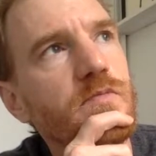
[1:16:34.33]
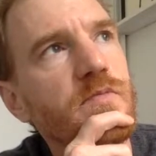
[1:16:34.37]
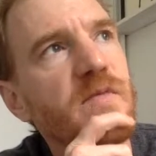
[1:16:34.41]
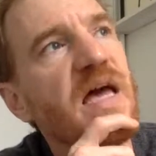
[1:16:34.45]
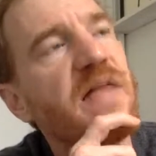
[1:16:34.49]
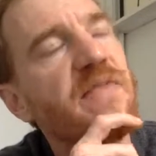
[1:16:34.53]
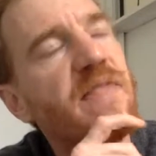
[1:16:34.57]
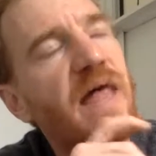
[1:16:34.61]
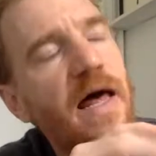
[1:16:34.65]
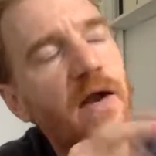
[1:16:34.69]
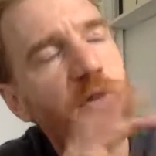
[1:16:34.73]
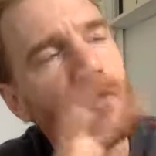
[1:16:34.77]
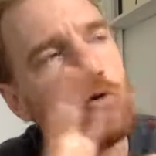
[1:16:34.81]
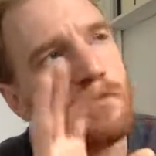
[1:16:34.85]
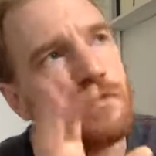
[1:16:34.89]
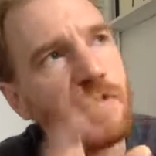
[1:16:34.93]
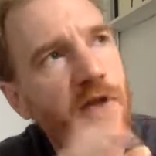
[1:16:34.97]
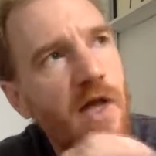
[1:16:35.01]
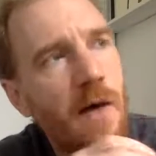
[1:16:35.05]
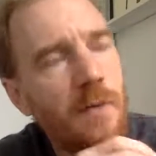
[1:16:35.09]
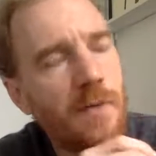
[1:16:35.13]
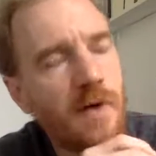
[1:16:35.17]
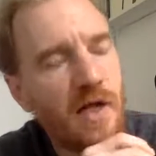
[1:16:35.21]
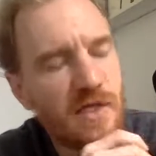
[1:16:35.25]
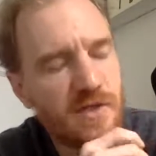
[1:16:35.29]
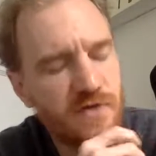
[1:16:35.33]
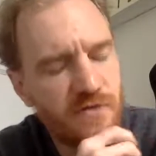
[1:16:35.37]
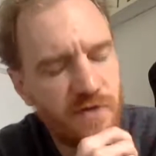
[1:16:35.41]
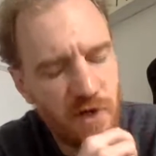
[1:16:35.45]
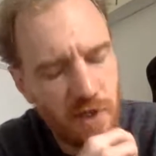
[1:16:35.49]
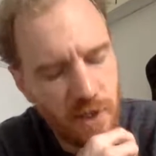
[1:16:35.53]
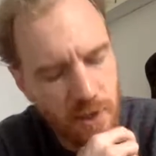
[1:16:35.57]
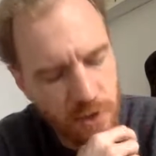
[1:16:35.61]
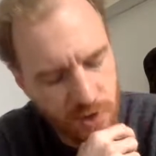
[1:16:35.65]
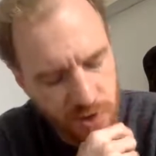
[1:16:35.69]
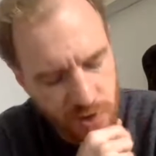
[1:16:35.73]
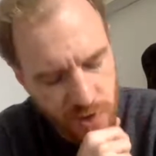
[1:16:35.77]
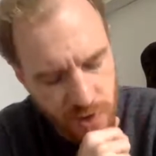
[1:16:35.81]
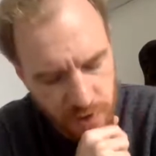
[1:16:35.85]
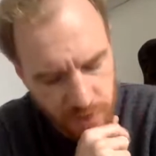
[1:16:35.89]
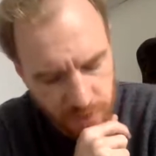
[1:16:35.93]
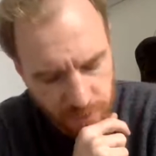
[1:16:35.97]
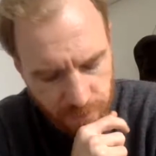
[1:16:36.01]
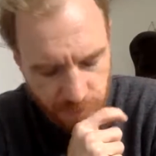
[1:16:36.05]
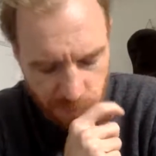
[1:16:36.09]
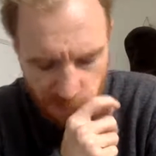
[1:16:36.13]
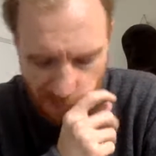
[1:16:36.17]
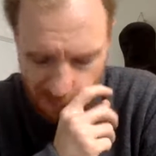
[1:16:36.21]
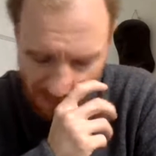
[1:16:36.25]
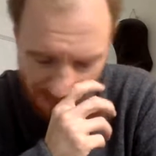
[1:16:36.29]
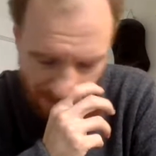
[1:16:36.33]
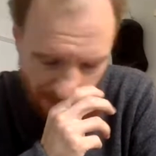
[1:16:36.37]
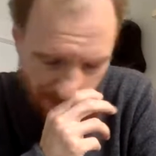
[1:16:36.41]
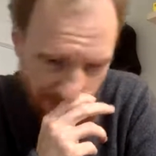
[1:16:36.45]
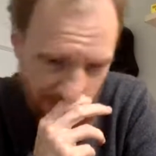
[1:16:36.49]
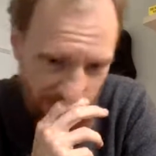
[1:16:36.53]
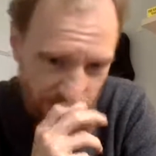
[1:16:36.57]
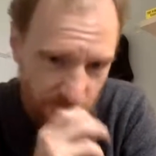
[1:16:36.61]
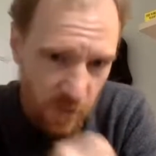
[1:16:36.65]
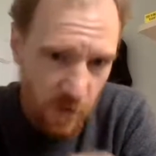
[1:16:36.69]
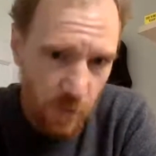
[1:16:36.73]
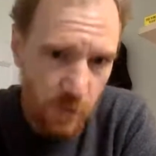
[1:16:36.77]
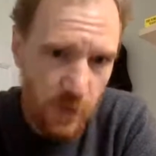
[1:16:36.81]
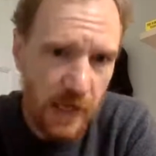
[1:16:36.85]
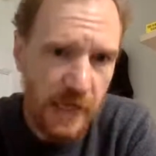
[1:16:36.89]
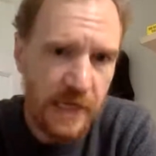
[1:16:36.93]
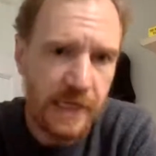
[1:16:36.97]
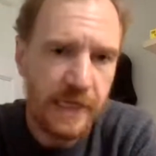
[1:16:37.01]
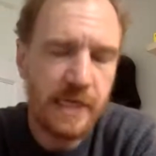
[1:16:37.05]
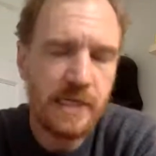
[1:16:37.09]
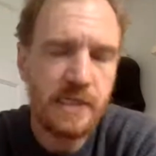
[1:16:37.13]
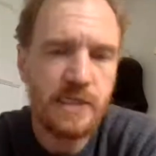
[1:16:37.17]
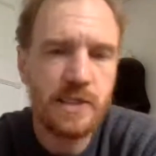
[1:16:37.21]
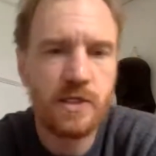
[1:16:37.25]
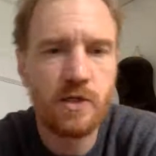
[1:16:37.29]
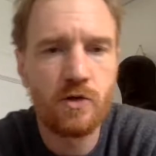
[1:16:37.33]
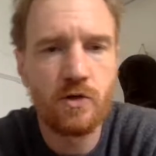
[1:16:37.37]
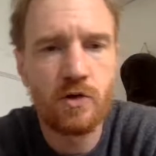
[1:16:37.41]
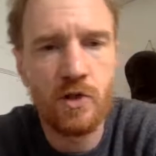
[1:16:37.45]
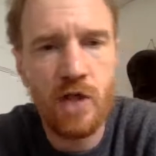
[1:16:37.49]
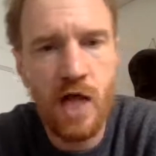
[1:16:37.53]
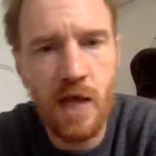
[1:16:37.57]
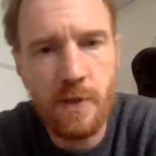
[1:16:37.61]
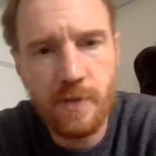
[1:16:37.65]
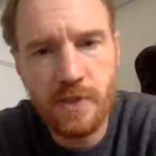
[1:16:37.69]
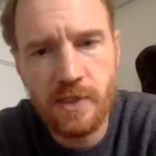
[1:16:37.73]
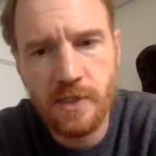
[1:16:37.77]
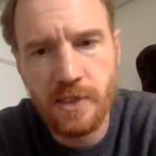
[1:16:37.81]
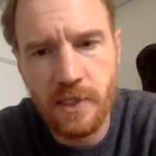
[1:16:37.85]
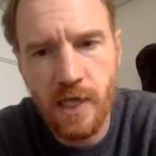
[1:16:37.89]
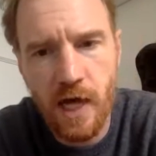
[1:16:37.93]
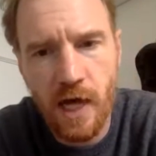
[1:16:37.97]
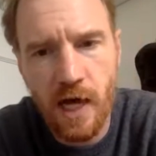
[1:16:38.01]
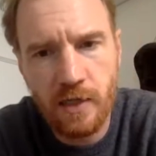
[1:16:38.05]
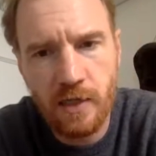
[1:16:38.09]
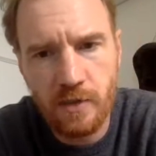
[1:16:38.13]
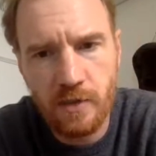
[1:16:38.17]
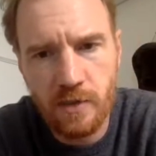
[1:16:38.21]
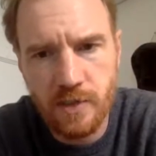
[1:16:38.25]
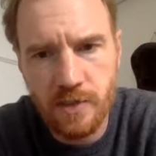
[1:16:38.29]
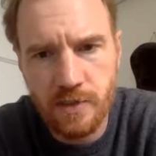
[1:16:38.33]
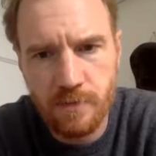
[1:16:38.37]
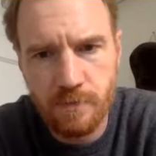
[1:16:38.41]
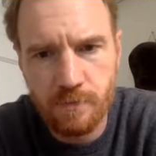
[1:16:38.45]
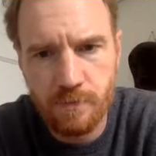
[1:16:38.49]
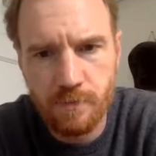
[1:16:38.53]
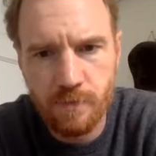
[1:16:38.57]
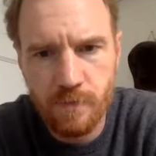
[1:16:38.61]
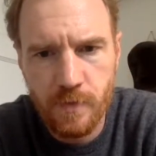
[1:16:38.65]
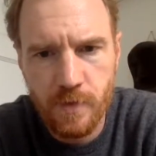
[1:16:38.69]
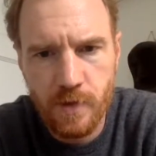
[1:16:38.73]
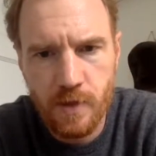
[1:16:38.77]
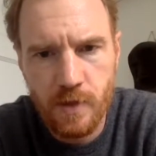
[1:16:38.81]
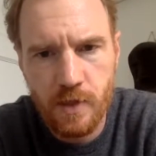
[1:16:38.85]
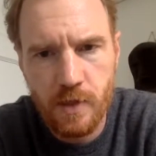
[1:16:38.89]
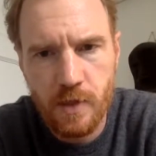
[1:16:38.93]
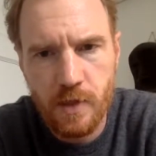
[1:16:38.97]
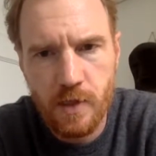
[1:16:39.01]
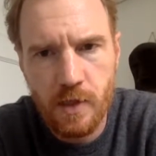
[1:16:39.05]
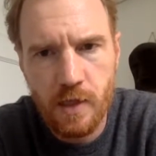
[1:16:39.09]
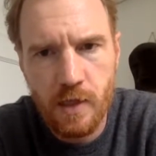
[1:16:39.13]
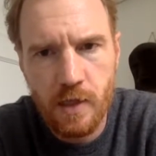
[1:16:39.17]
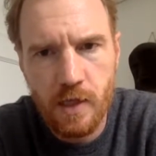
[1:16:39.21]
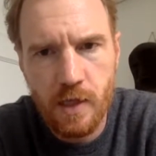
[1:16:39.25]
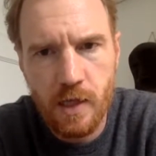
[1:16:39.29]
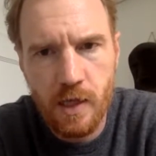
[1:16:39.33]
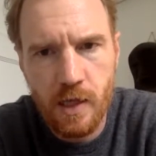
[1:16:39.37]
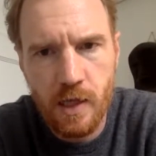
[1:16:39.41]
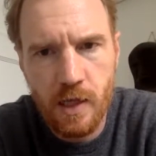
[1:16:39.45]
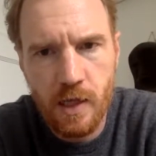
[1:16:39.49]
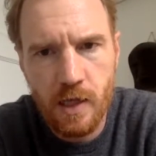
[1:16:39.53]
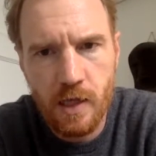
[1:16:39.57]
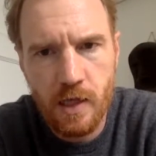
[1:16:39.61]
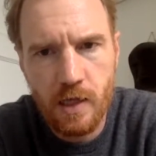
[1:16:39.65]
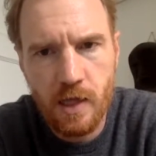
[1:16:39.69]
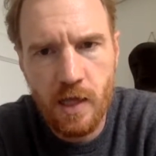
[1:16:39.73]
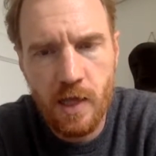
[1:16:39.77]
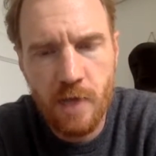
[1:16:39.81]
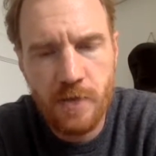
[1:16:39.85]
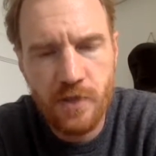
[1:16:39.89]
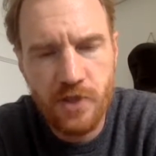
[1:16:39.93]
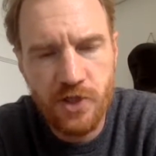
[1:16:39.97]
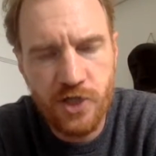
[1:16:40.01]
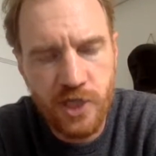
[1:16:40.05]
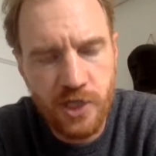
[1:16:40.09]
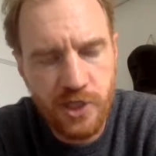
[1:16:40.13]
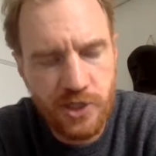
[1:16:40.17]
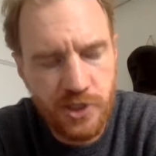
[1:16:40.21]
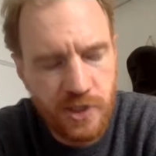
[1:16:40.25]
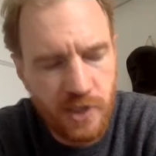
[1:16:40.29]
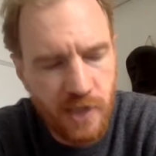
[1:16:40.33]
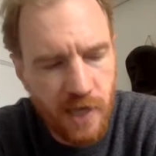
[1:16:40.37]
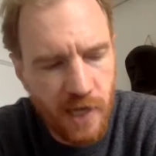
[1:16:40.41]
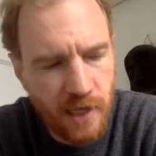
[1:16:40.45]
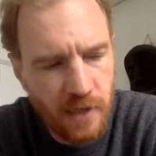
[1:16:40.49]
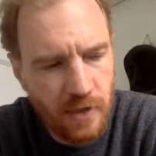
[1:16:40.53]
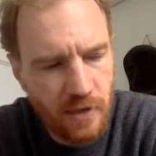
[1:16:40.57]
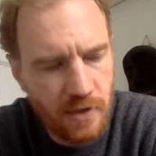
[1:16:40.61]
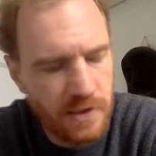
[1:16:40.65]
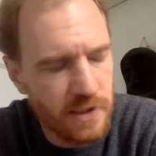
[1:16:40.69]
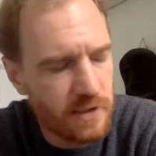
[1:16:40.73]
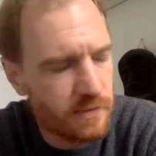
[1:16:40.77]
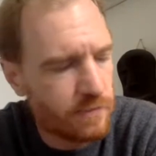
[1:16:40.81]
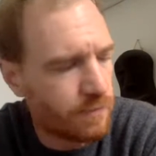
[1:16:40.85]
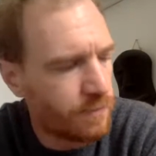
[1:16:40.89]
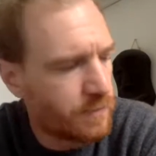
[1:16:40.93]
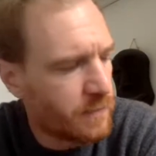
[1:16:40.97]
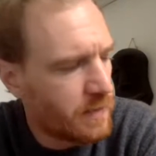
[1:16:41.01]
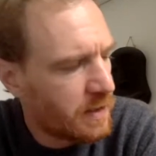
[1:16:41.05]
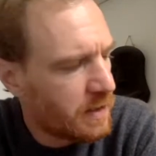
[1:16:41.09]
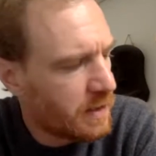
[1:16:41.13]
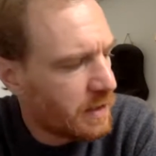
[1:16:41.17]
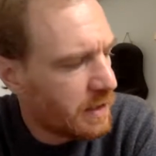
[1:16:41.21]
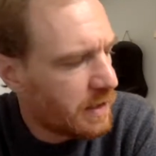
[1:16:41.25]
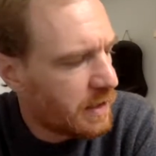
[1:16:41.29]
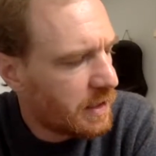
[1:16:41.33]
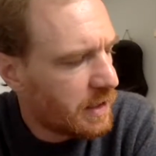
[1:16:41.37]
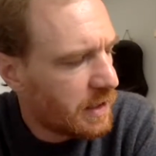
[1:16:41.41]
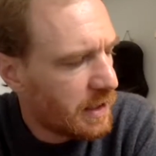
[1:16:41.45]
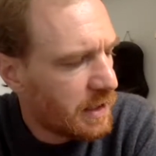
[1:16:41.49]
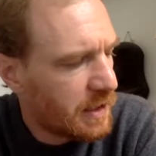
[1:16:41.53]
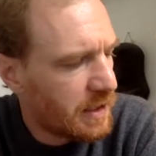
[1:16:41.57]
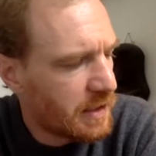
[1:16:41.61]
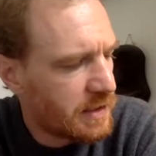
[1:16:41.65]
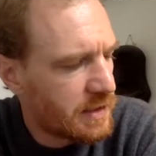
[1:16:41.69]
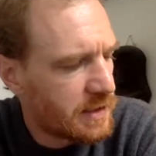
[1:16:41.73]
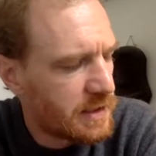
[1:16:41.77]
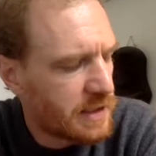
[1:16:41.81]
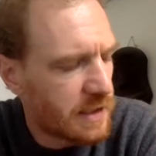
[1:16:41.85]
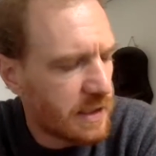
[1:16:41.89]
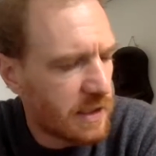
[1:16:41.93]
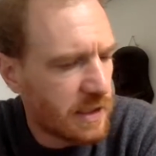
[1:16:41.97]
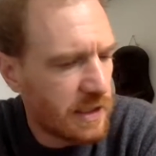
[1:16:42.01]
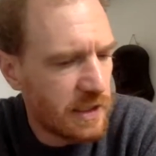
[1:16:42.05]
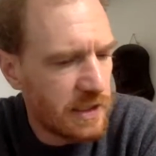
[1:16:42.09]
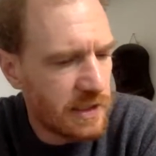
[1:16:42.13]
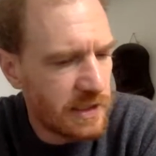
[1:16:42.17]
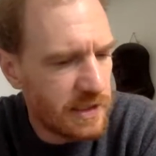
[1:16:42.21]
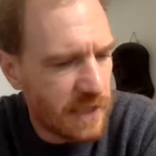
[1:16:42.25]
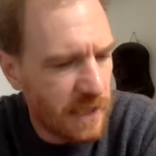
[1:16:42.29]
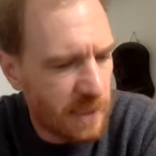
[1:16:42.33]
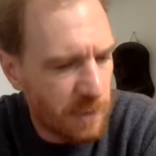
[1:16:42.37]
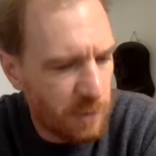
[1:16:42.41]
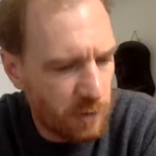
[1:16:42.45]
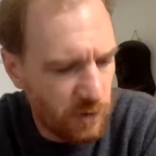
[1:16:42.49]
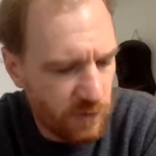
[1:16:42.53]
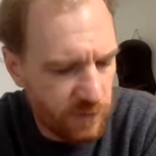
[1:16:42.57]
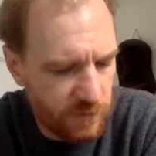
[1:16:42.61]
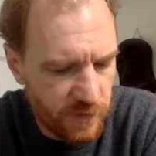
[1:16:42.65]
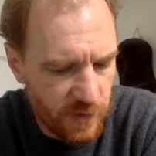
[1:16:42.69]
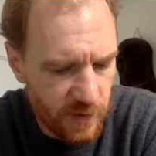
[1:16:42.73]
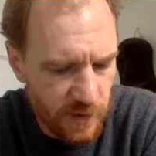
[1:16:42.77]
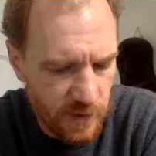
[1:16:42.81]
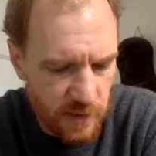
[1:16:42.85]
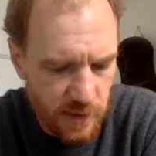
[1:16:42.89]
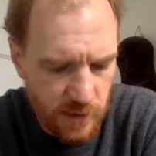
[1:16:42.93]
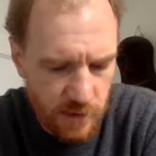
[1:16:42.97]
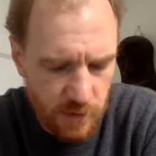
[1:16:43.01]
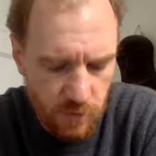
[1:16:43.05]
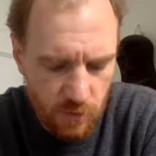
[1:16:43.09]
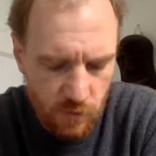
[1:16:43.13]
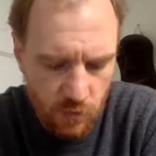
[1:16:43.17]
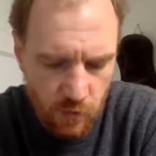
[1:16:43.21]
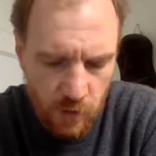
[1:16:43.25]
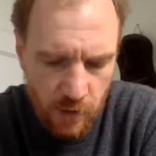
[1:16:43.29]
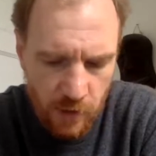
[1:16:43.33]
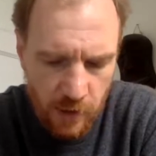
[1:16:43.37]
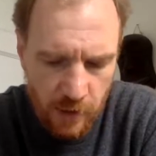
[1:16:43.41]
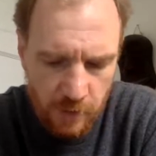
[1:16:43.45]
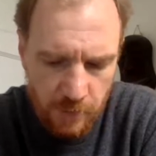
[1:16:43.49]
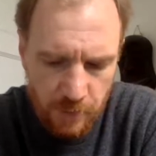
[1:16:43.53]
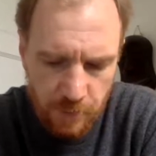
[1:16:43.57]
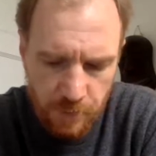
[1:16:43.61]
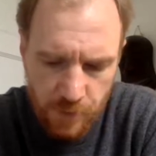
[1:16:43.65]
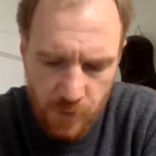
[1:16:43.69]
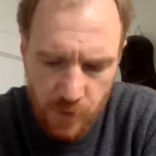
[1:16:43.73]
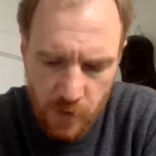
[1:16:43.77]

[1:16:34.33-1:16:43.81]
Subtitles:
and that whole phenomenon is very interesting. But in any case, so climate denialism, climate change denialism, is an example of this, right?